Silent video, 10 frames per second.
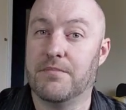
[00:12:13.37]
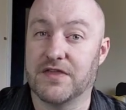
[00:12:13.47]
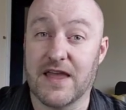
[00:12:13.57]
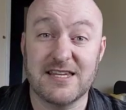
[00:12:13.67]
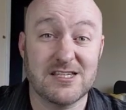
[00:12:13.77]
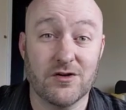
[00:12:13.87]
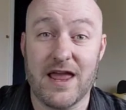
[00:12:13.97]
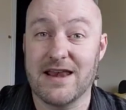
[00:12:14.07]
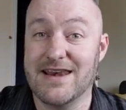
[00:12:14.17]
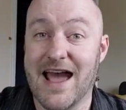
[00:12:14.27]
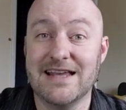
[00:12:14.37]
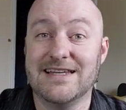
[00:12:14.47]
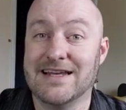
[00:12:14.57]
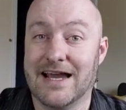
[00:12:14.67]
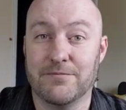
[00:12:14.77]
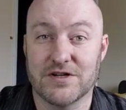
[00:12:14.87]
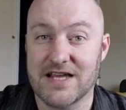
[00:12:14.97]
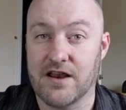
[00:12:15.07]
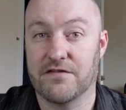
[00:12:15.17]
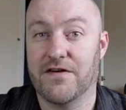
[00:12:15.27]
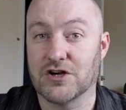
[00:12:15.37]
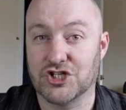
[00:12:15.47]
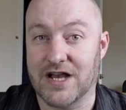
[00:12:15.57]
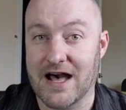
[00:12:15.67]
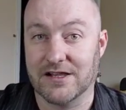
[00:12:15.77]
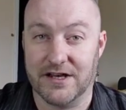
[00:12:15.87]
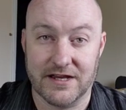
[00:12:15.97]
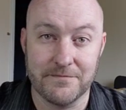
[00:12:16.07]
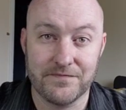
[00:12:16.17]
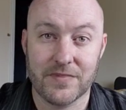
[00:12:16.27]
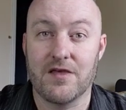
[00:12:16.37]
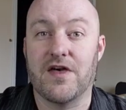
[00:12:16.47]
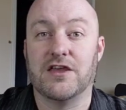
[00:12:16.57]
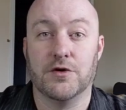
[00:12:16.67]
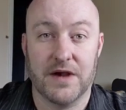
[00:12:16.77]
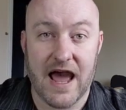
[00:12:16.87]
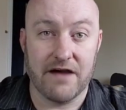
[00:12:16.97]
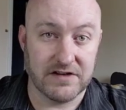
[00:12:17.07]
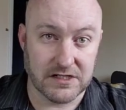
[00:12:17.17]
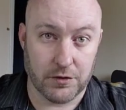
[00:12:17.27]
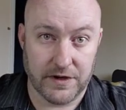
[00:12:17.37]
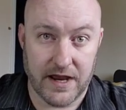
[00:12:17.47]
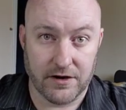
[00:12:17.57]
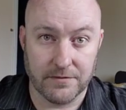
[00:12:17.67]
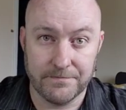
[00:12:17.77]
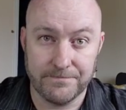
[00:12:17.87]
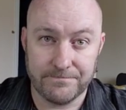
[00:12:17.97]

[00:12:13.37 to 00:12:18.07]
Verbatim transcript: but they still get 99% of the functionality that you would have as a creator.